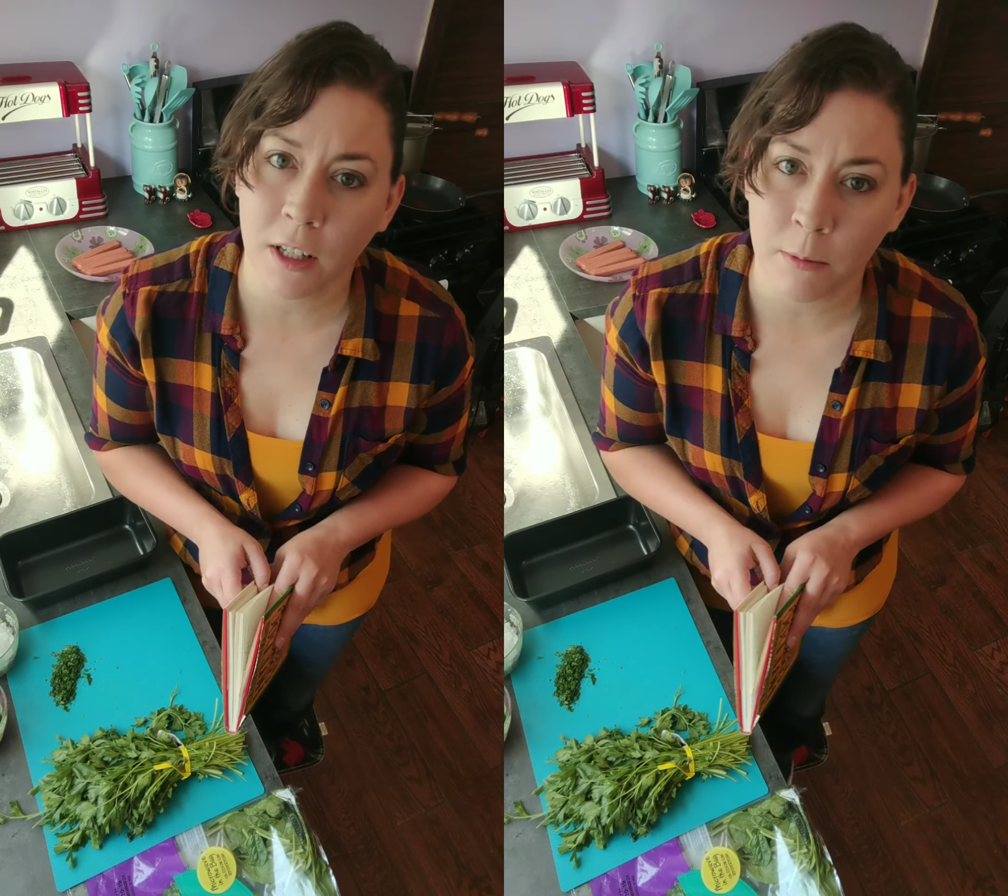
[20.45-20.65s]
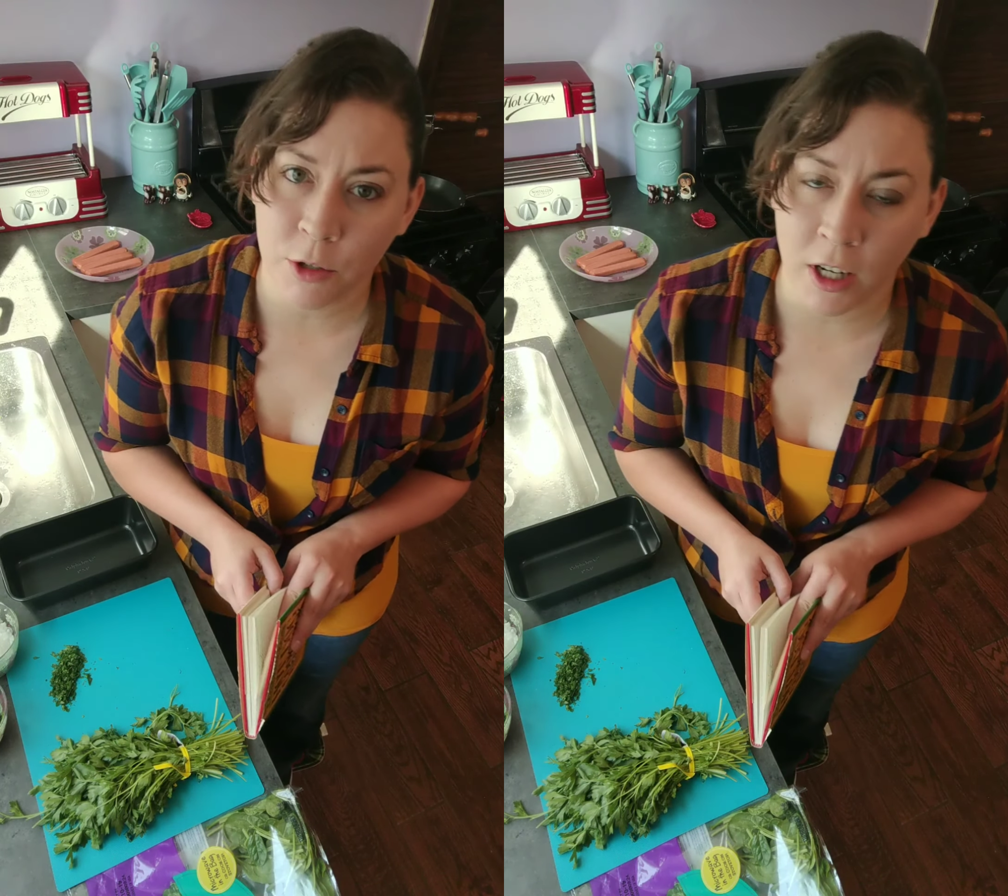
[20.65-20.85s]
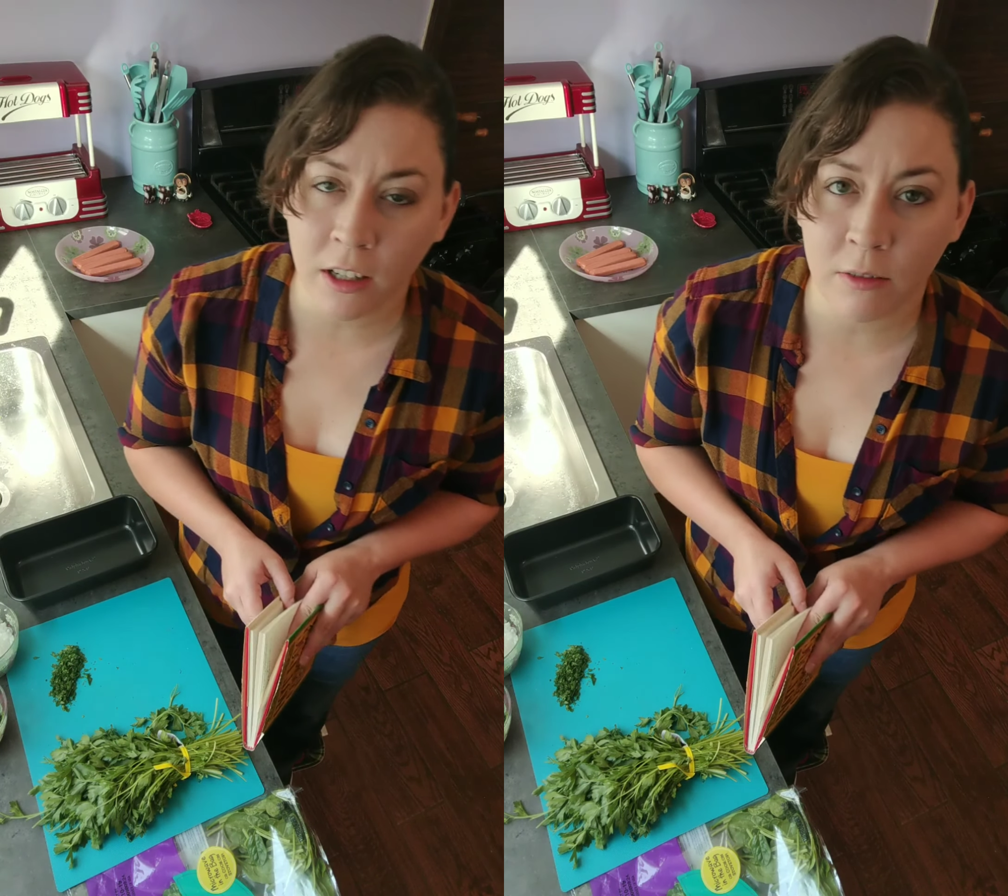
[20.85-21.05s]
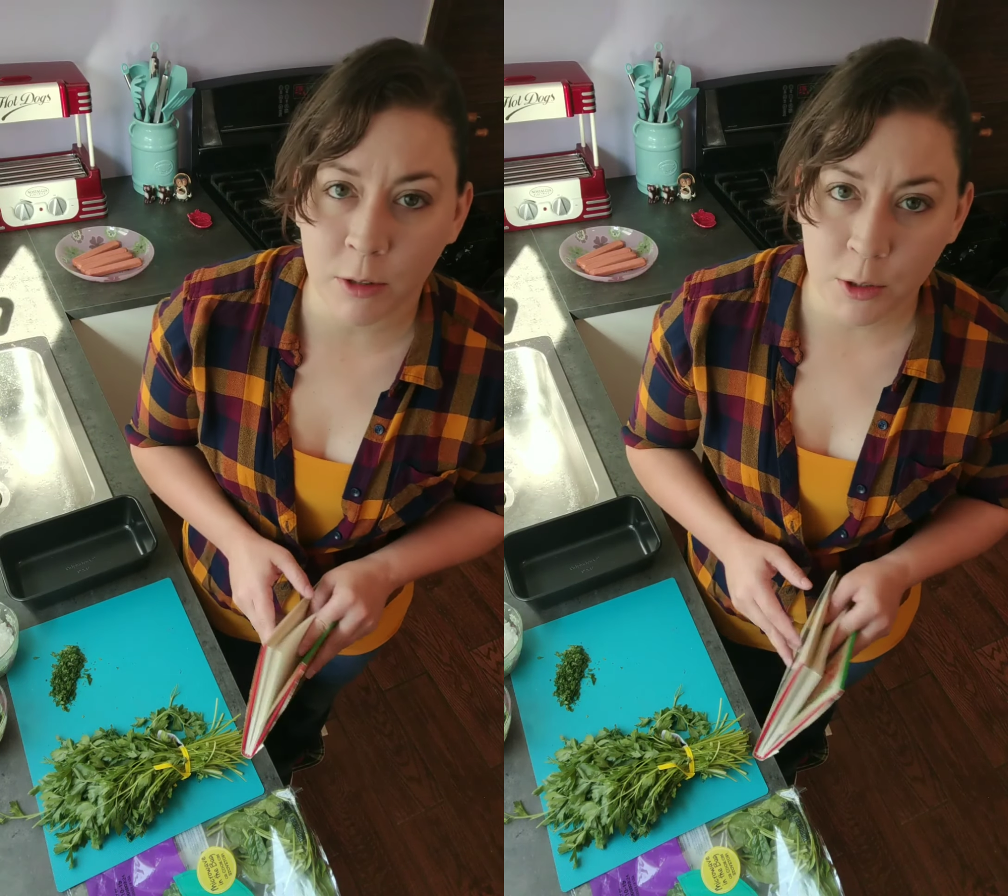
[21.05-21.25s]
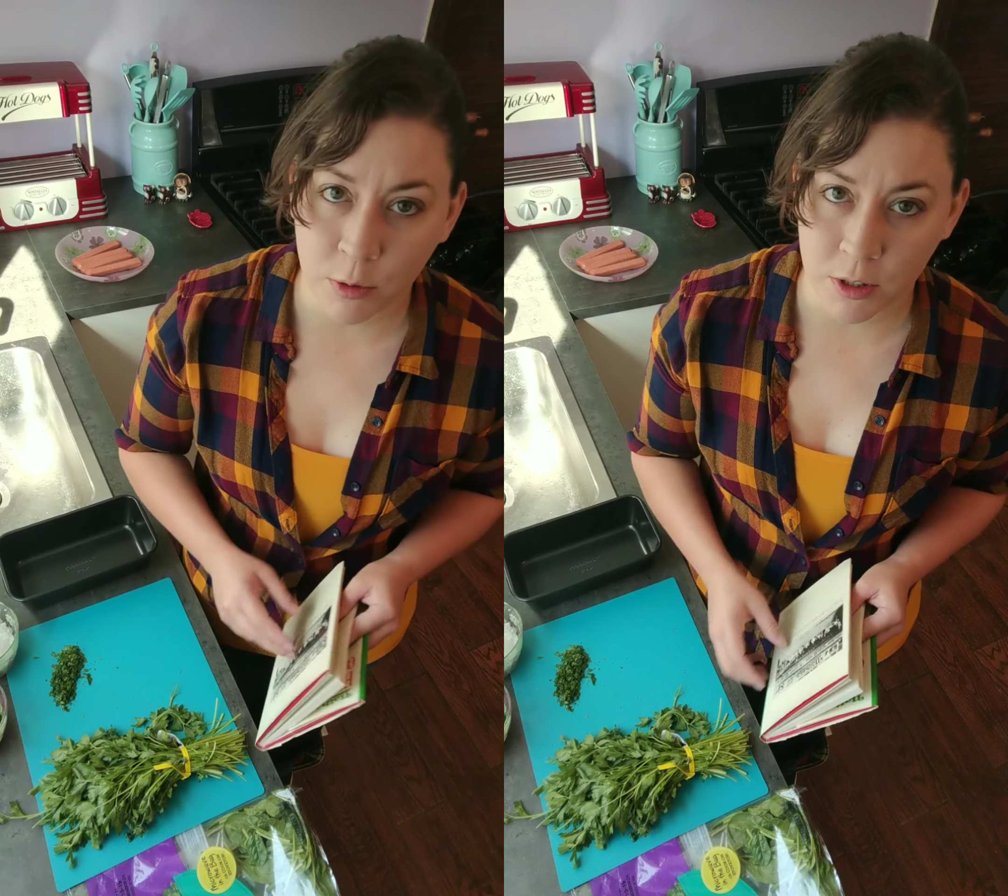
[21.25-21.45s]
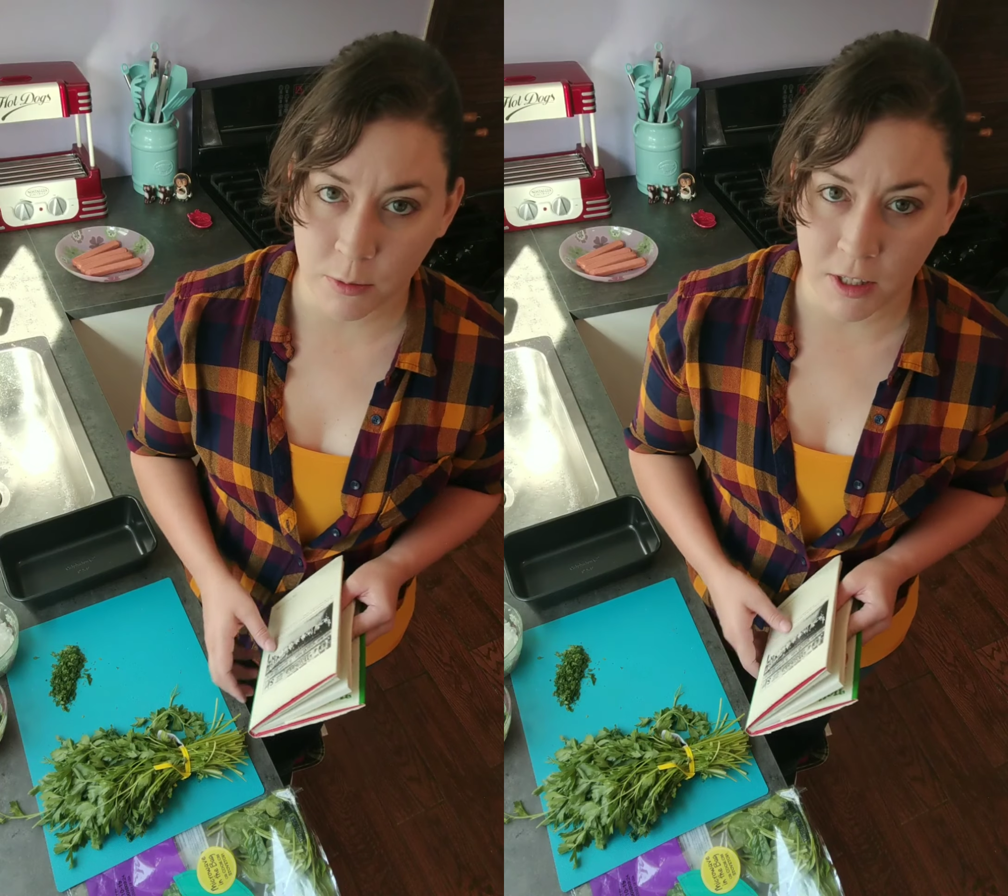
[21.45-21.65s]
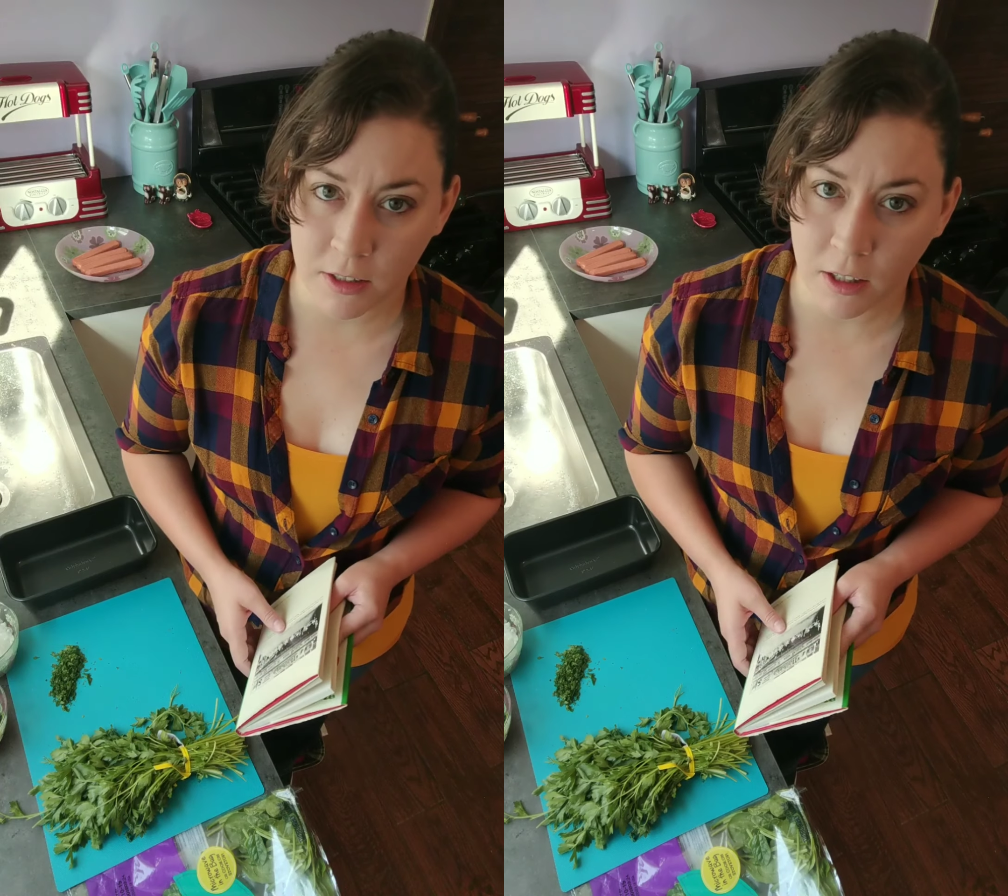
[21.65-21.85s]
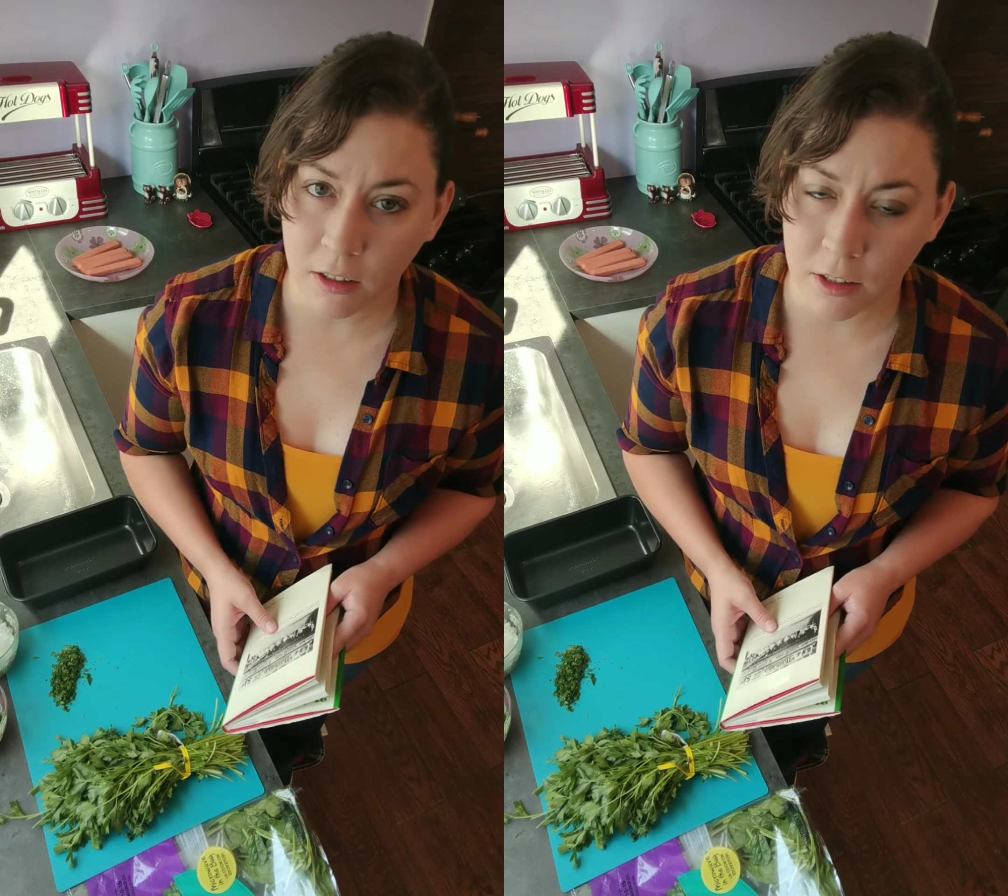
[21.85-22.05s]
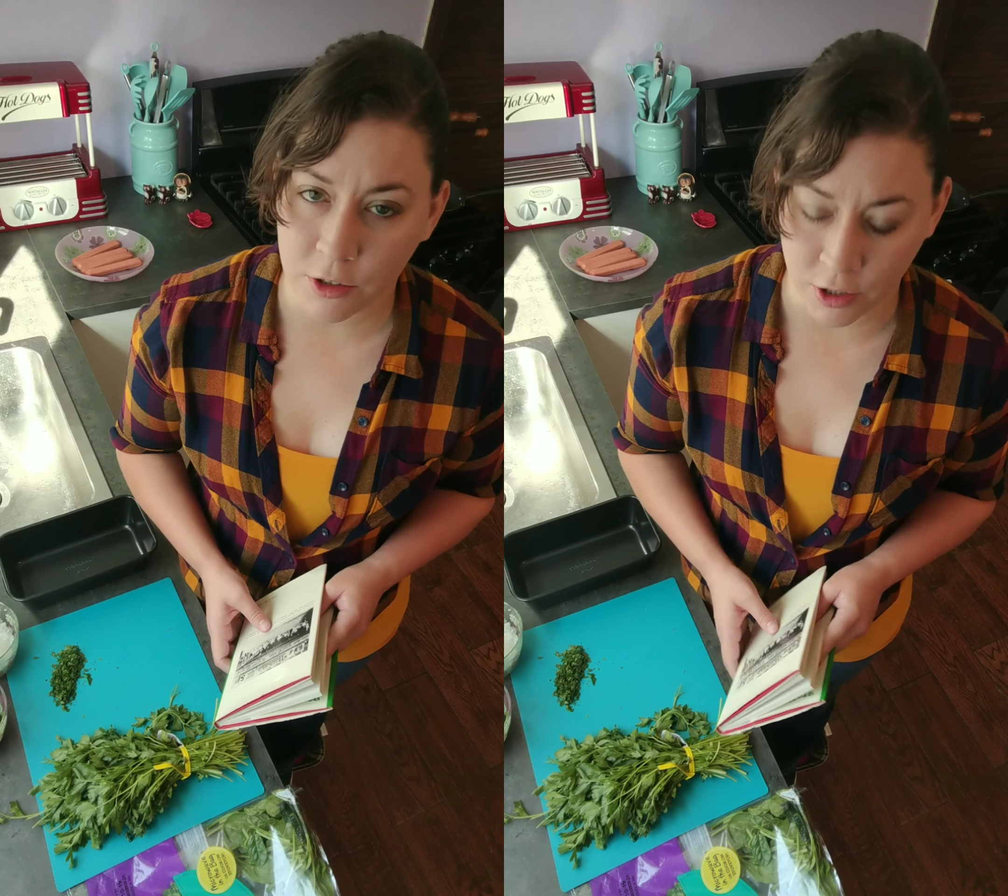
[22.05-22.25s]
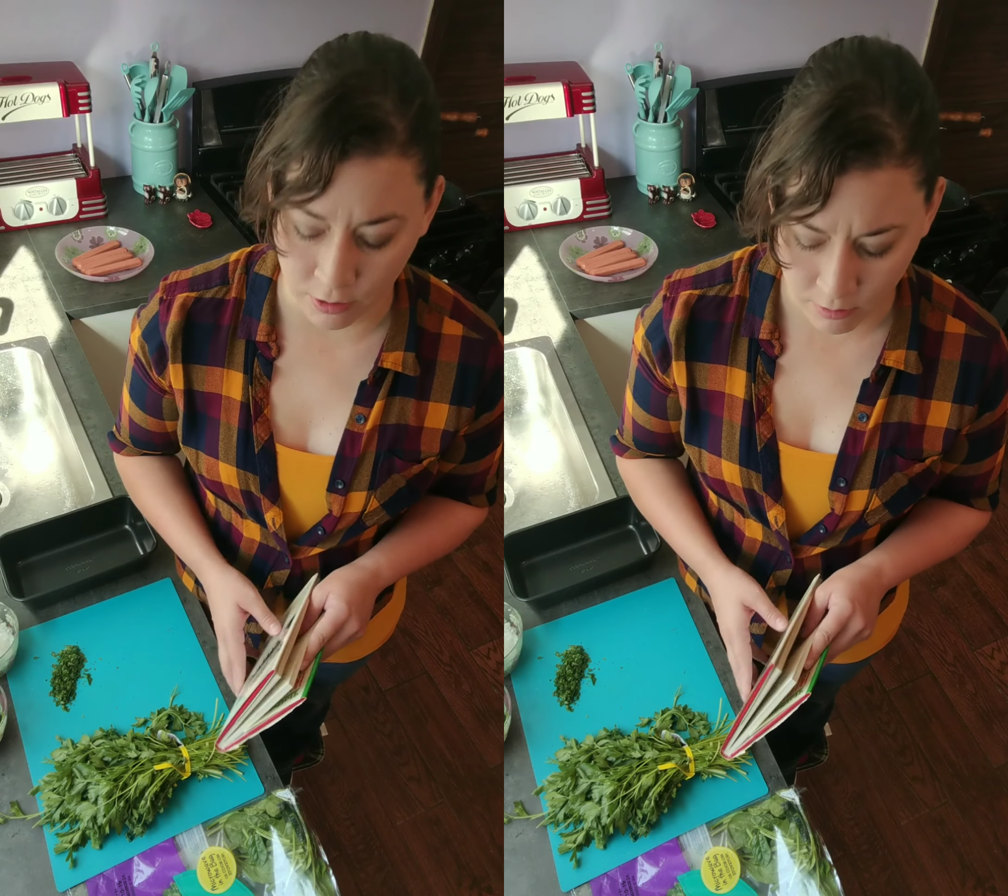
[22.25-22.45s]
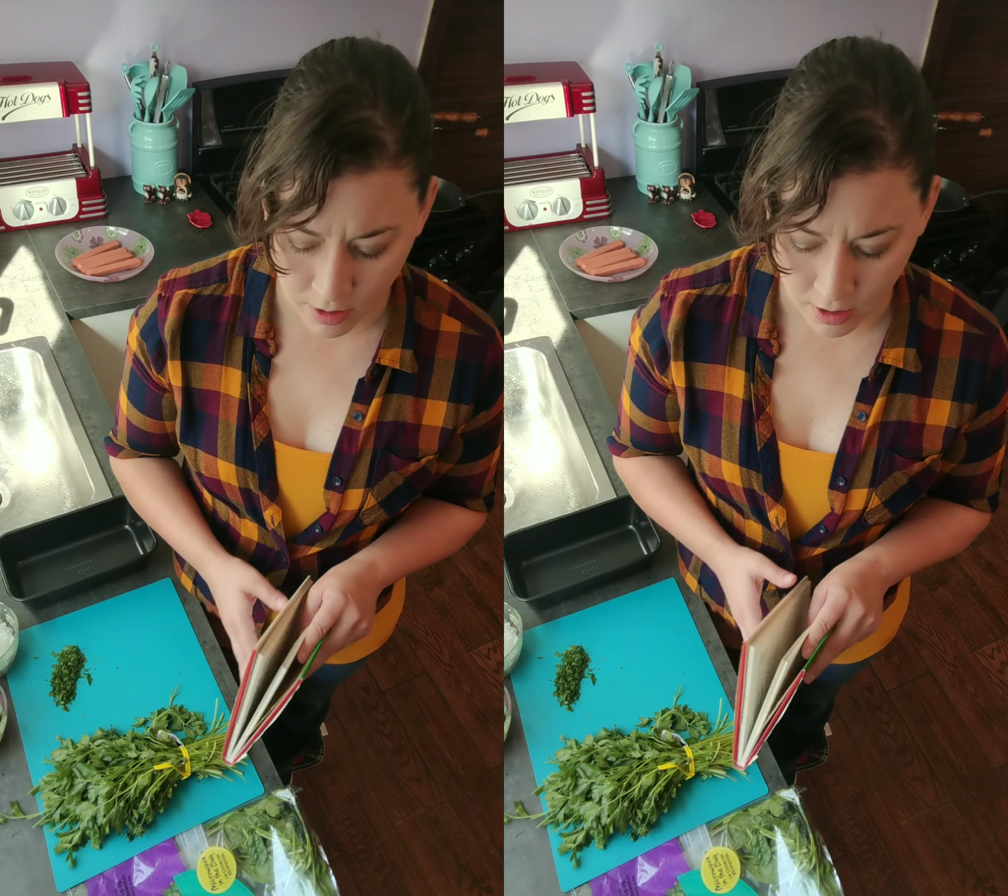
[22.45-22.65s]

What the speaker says: keep track of which ones we had done on the show.